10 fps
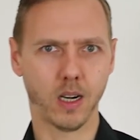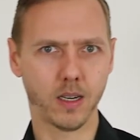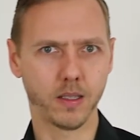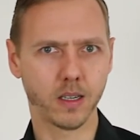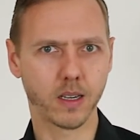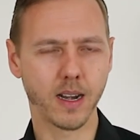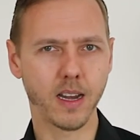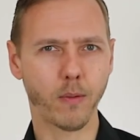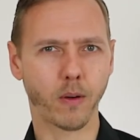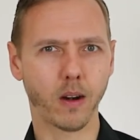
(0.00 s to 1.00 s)

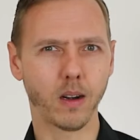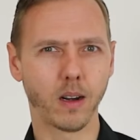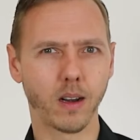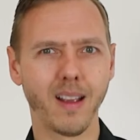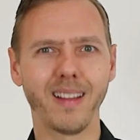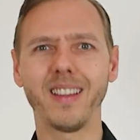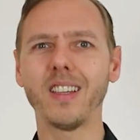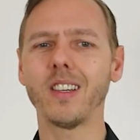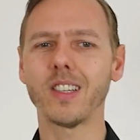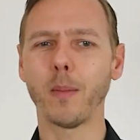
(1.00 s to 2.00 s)
underdeliver.
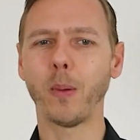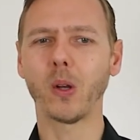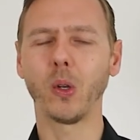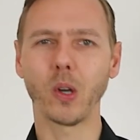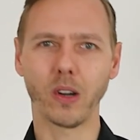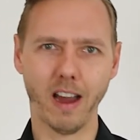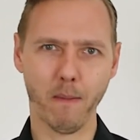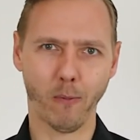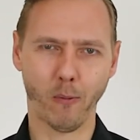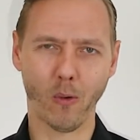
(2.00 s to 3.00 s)
This is typical your
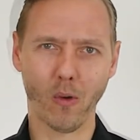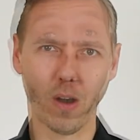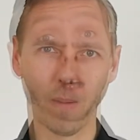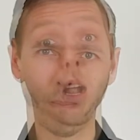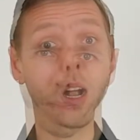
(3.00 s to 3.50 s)
gap 4.